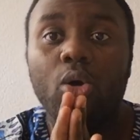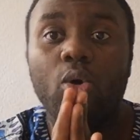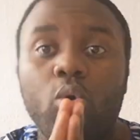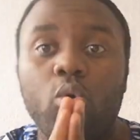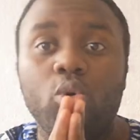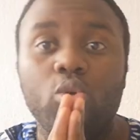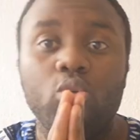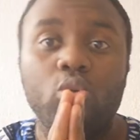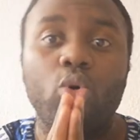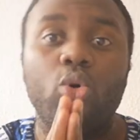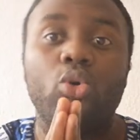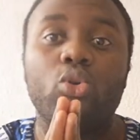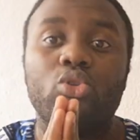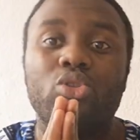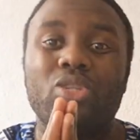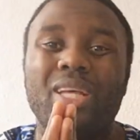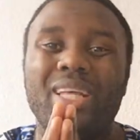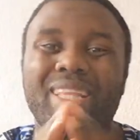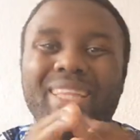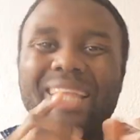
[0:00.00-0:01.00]
who
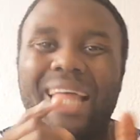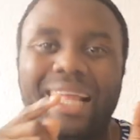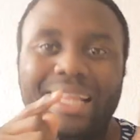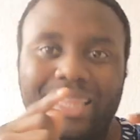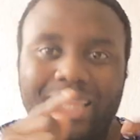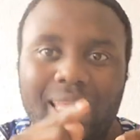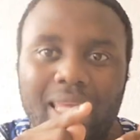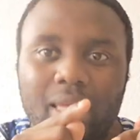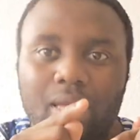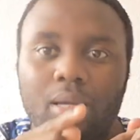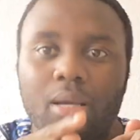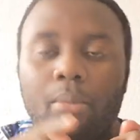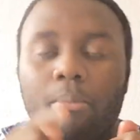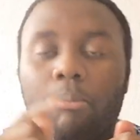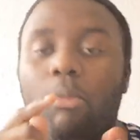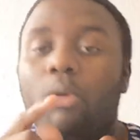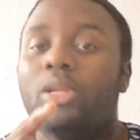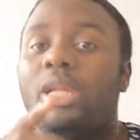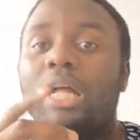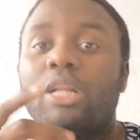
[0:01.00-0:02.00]
knows that thing
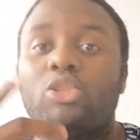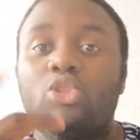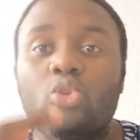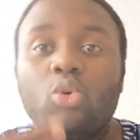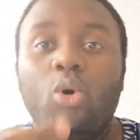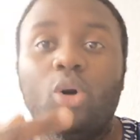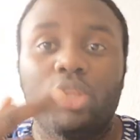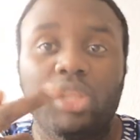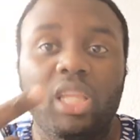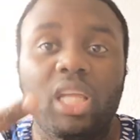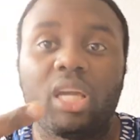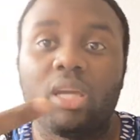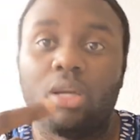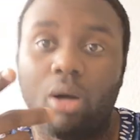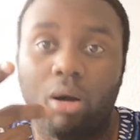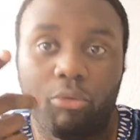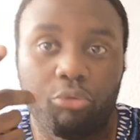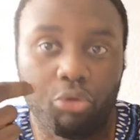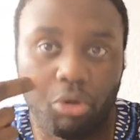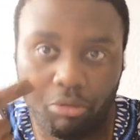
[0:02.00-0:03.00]
more than 2 or 3
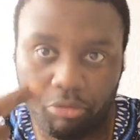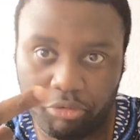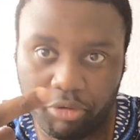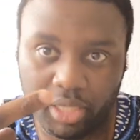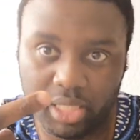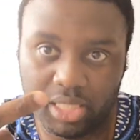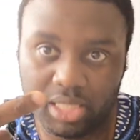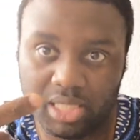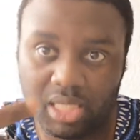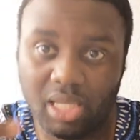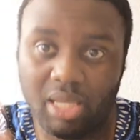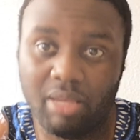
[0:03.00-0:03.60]
of your friends.